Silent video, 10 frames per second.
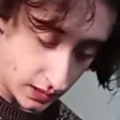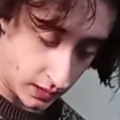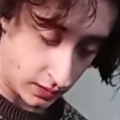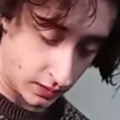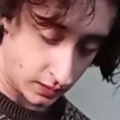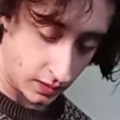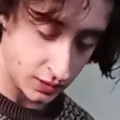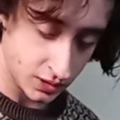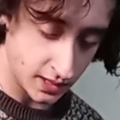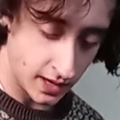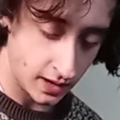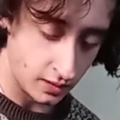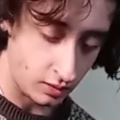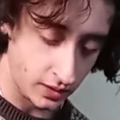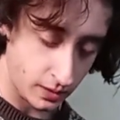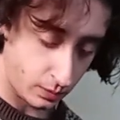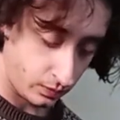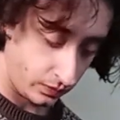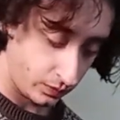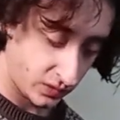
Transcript: And then I just add all that